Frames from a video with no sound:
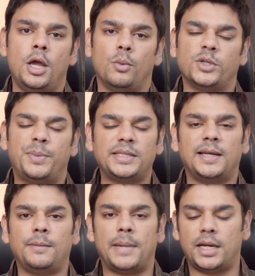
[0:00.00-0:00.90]
which
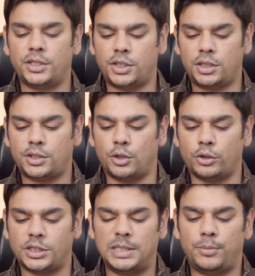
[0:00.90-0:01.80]
basically manages your
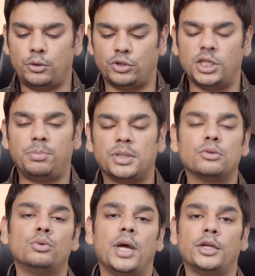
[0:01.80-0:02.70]
C P U, G P
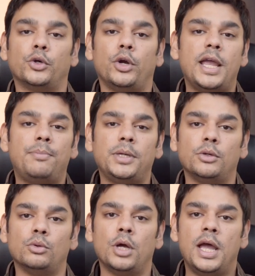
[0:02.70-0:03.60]
U, and your A P
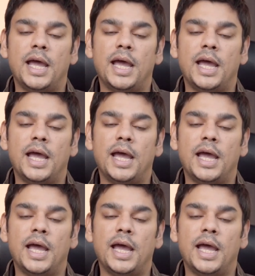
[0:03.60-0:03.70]
U,